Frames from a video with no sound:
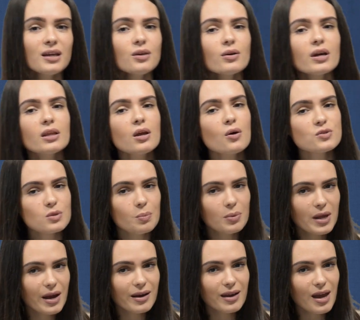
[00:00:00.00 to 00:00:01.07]
You can also
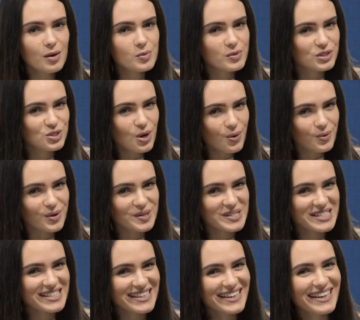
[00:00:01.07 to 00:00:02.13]
play a game with jokers.